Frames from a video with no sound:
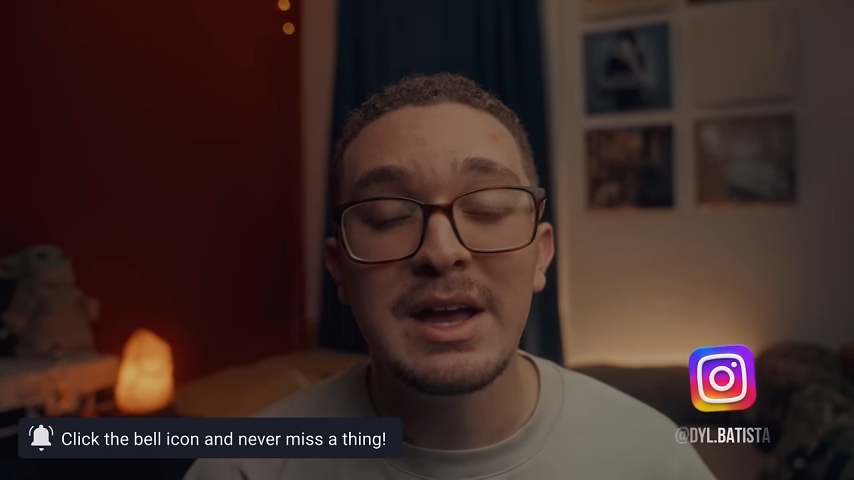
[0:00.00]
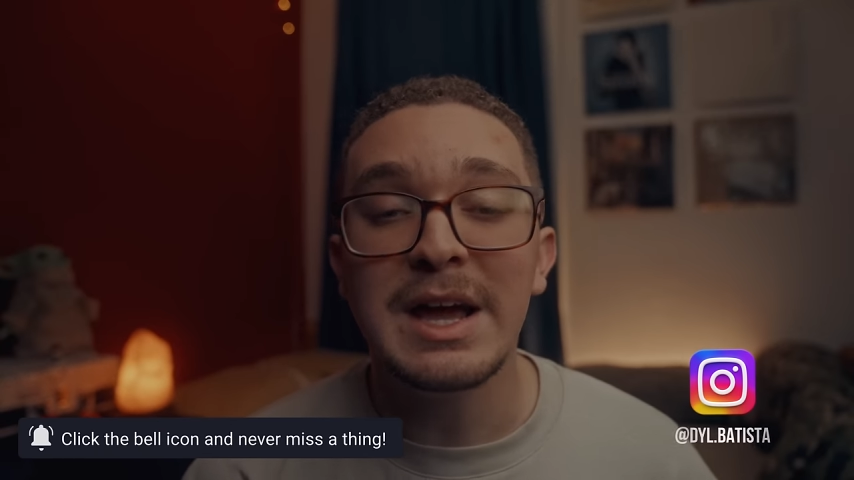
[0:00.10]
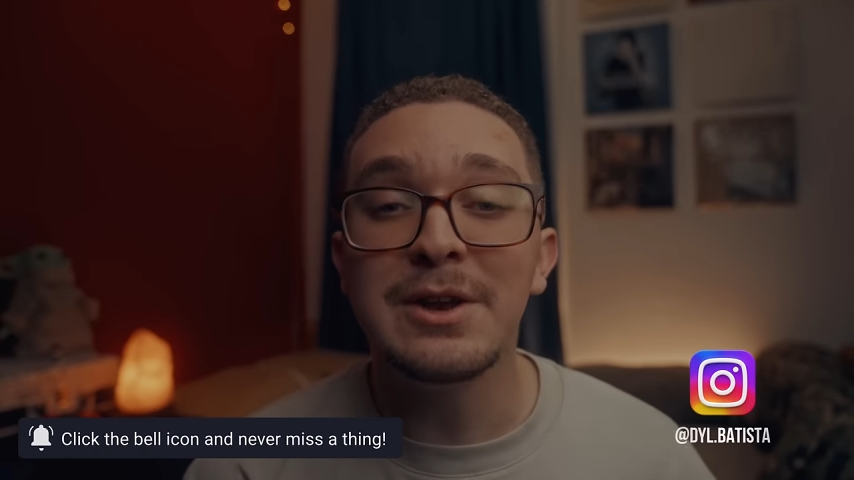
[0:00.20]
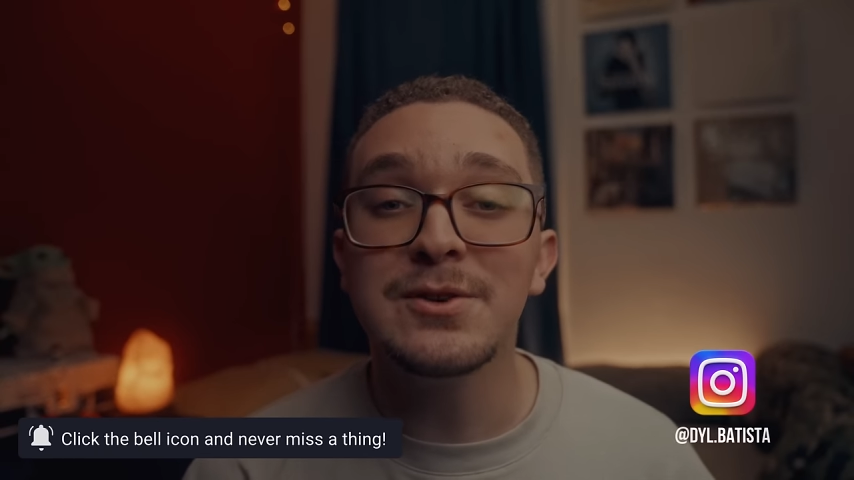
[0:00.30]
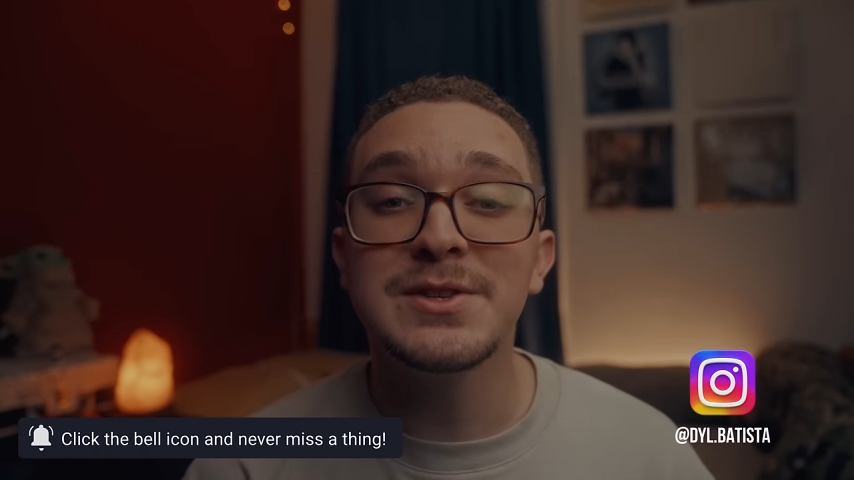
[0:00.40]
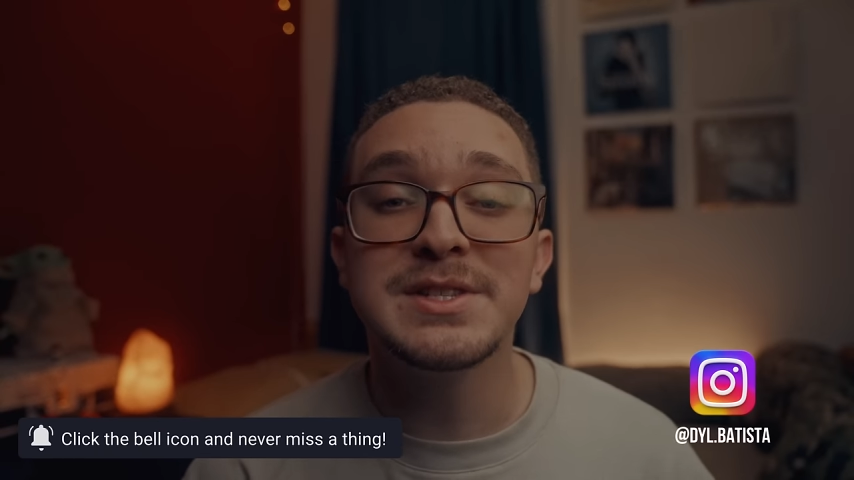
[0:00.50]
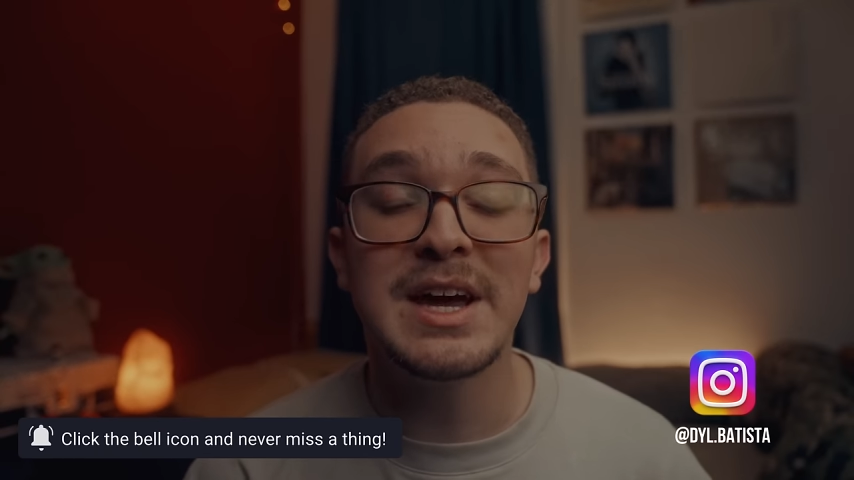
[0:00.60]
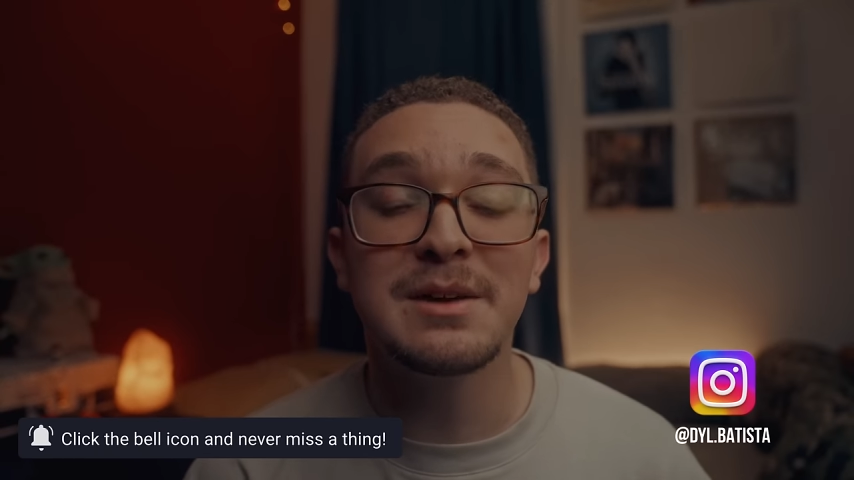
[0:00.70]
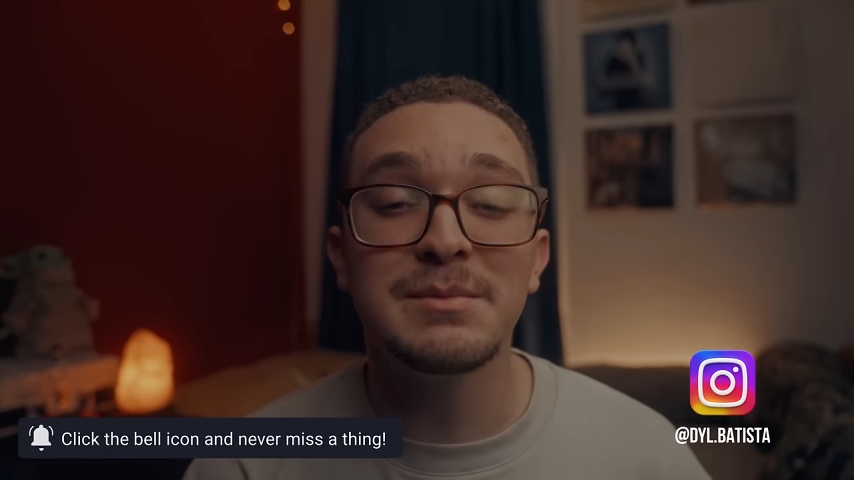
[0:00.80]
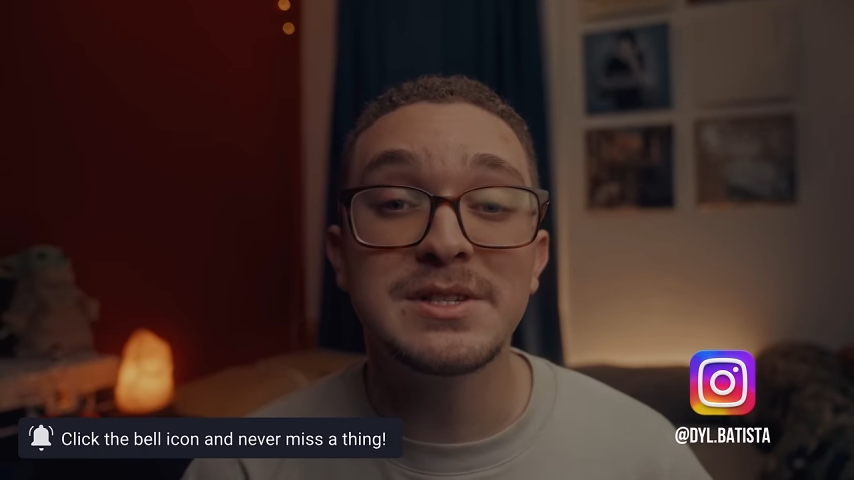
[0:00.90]
and also
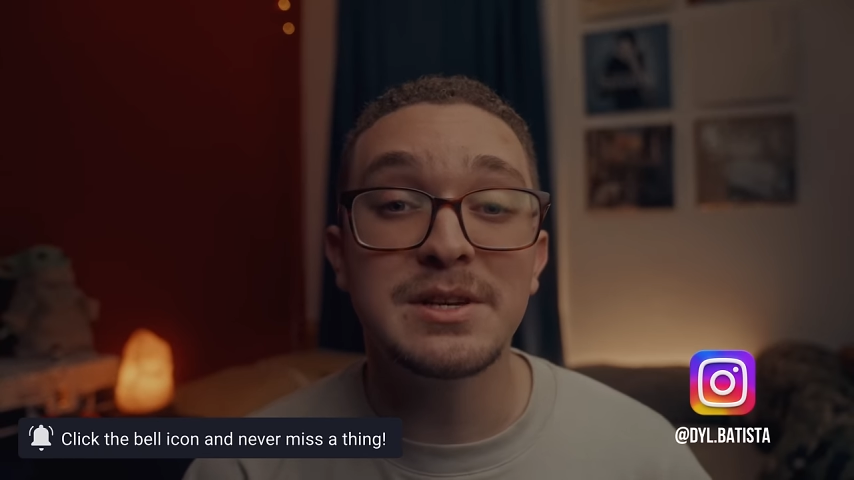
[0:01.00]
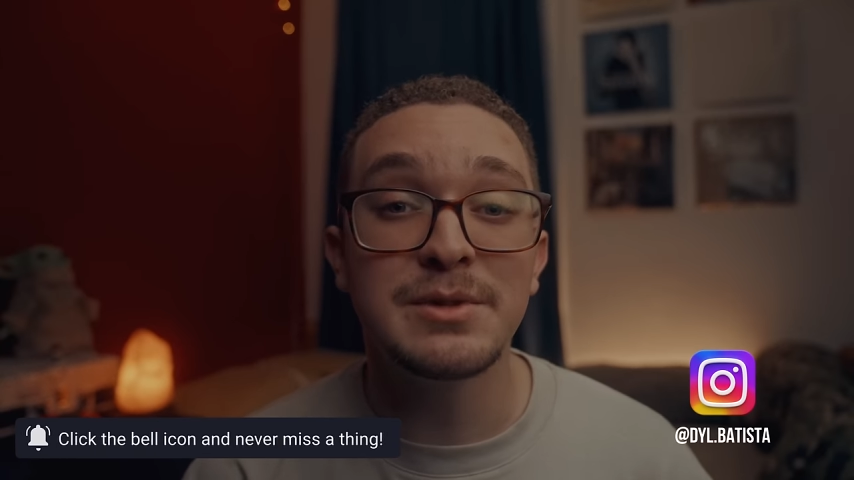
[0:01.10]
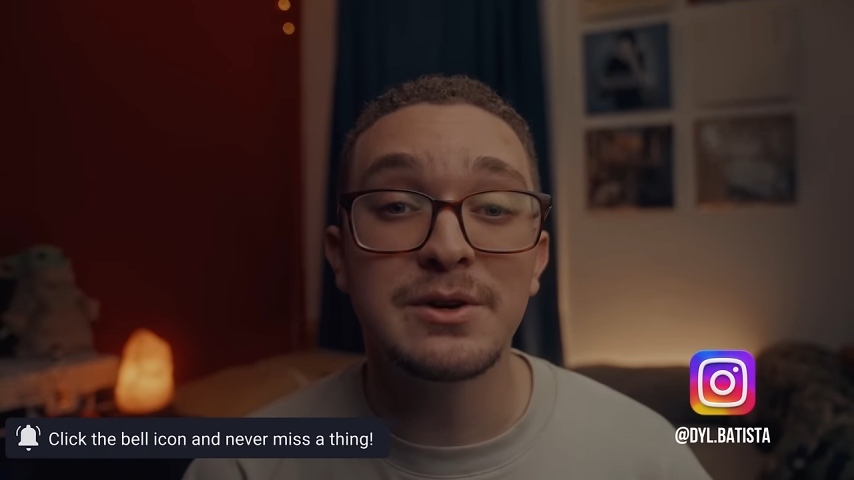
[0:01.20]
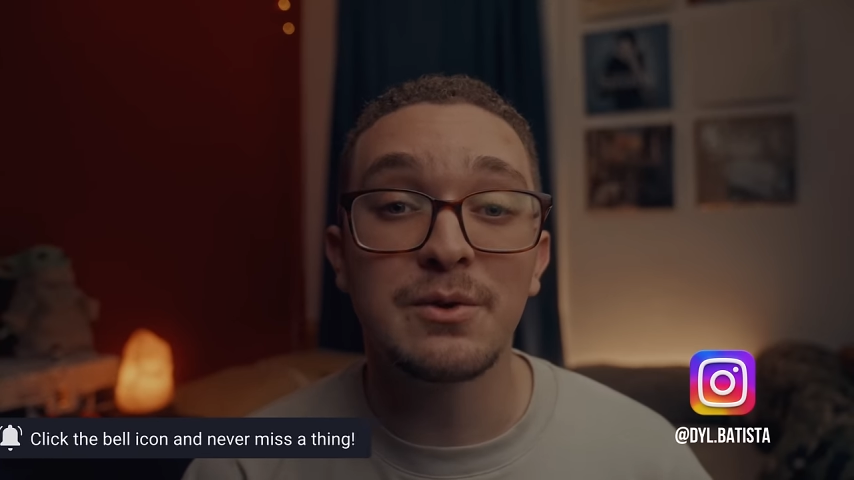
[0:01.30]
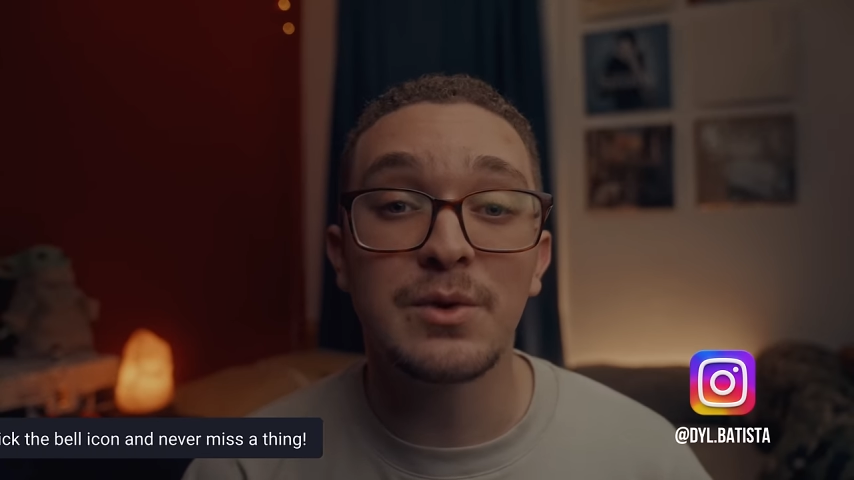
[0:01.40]
tag me in some of your